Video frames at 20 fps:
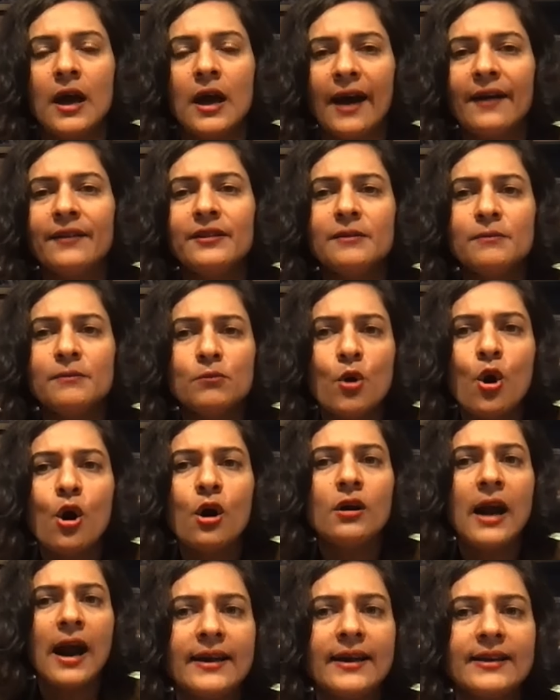And the
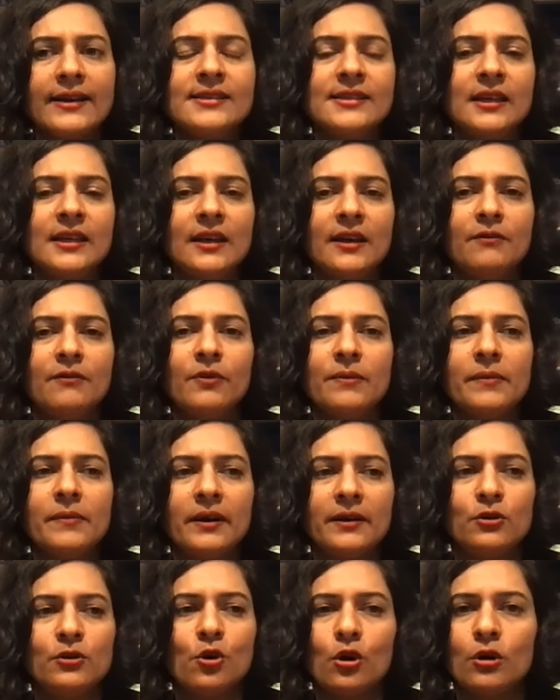more see
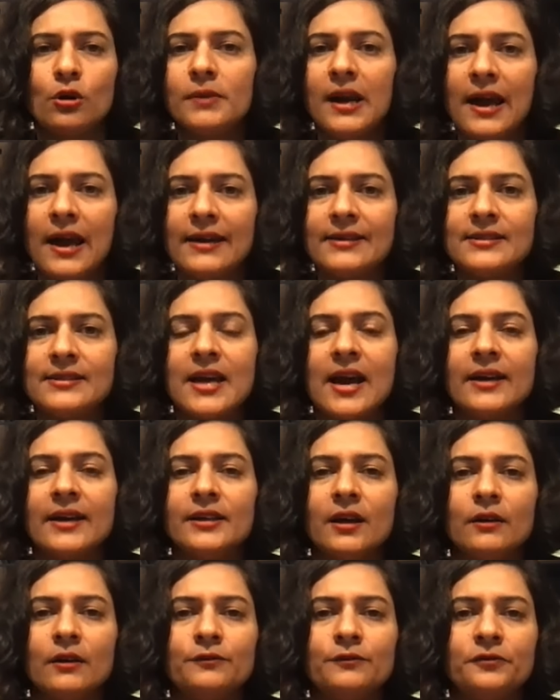women normalize the
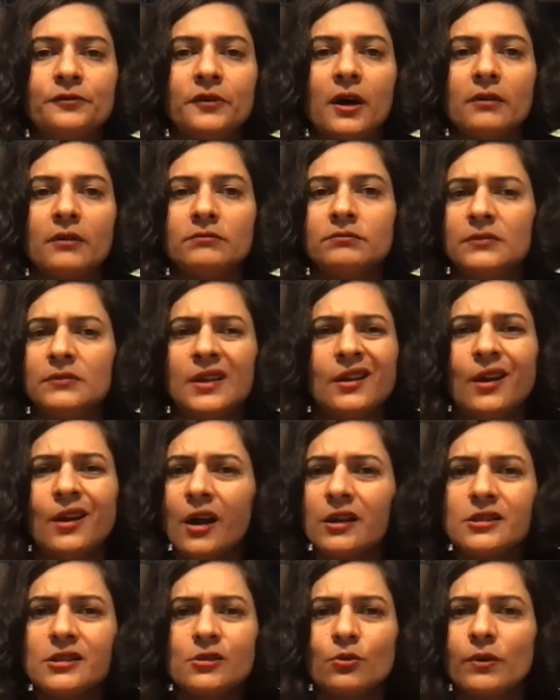idea of um,
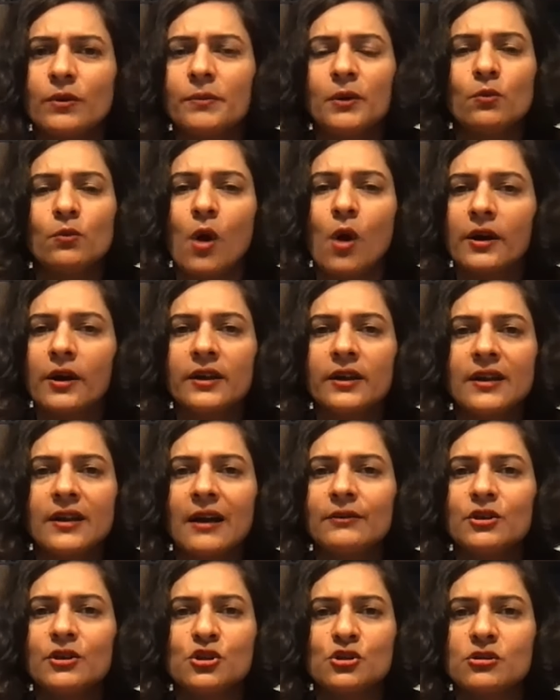lots of women walking
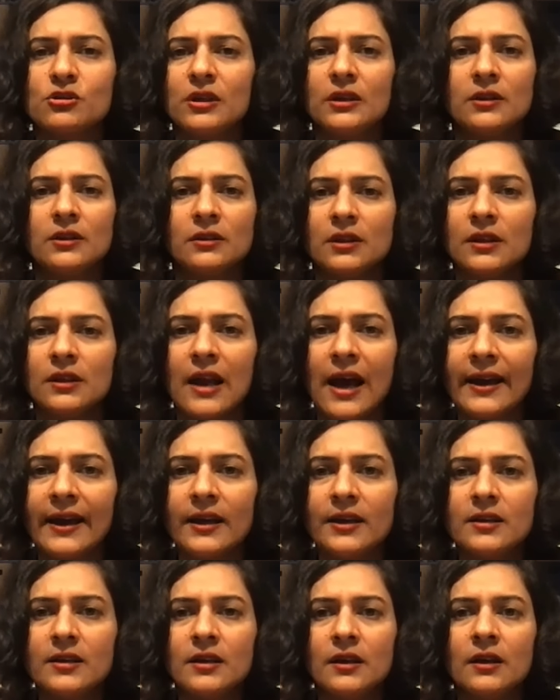down the street in the
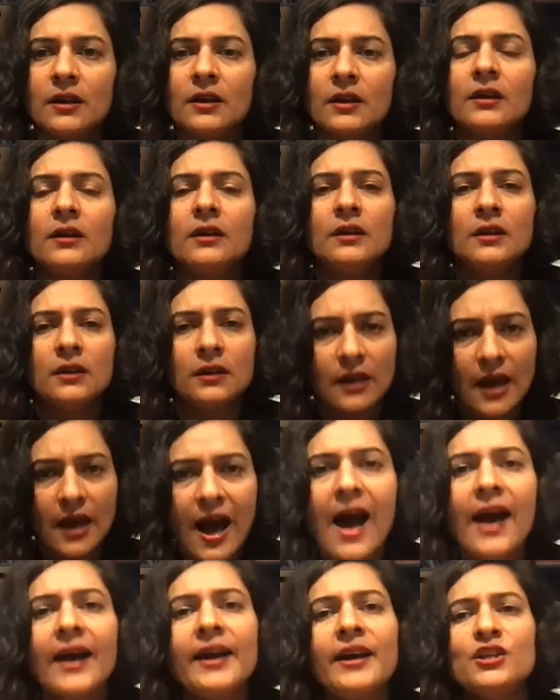night, the
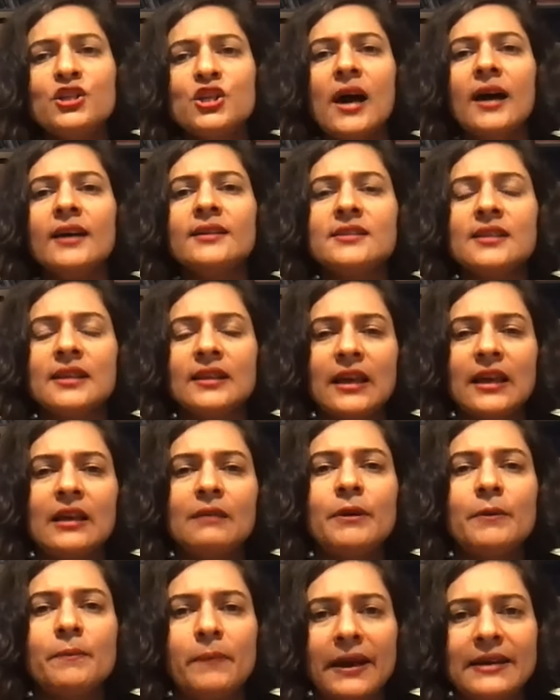higher chance that there'll
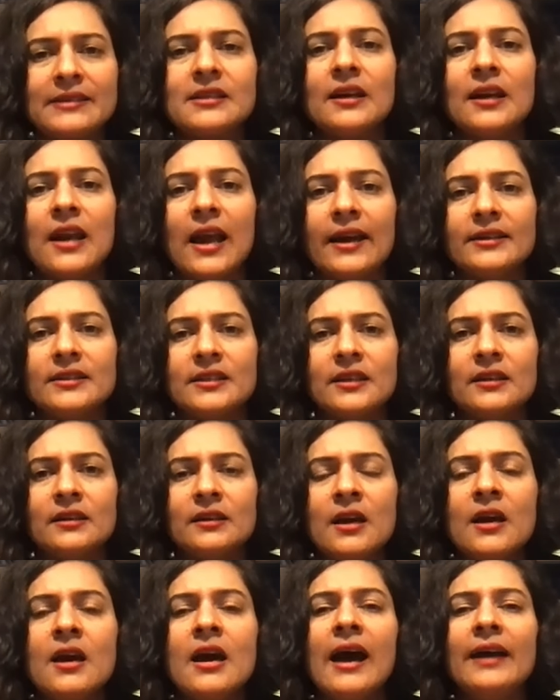be better
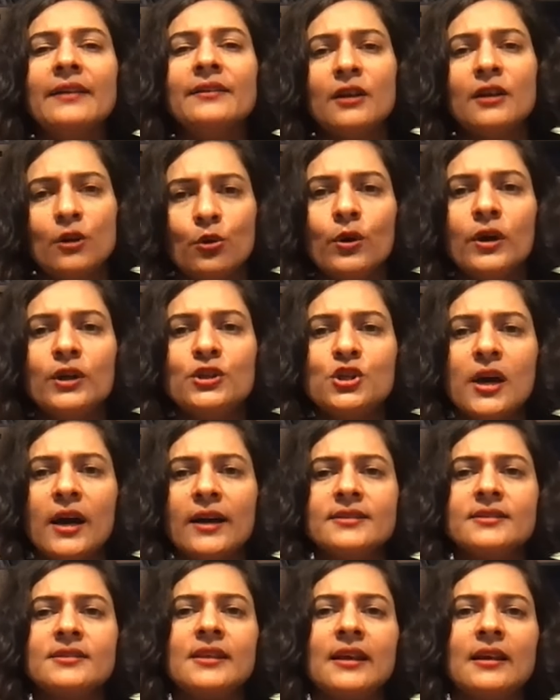lighting and the lower
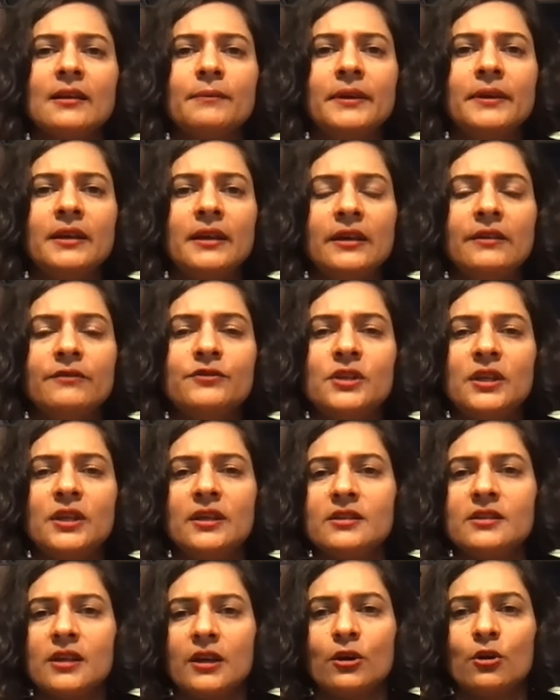chance there'll be eve
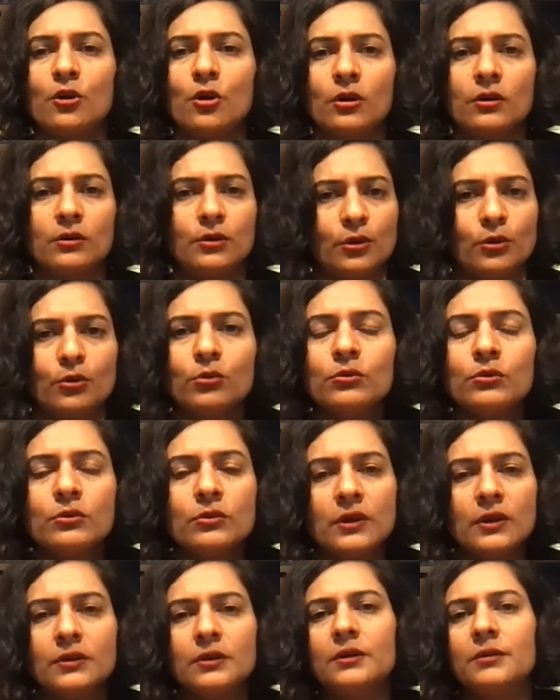teasing or, you know,
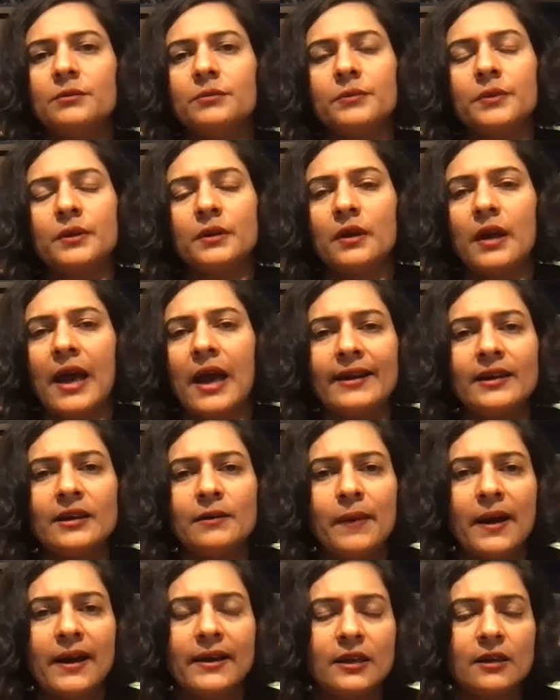uh, hanky
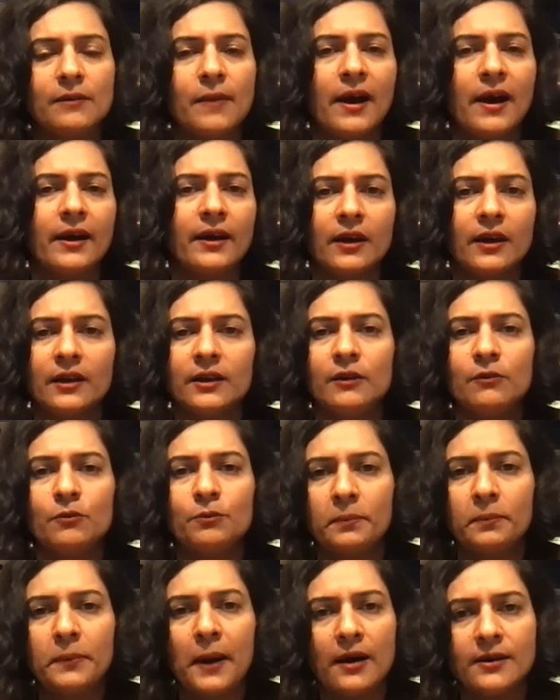panky by any
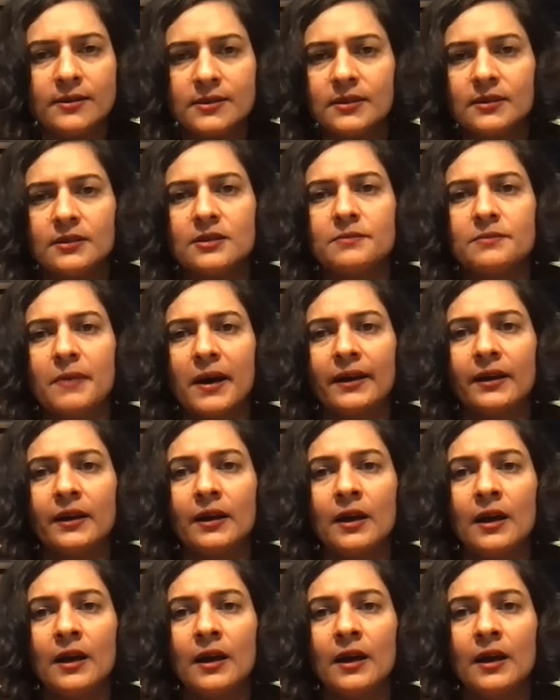passers by.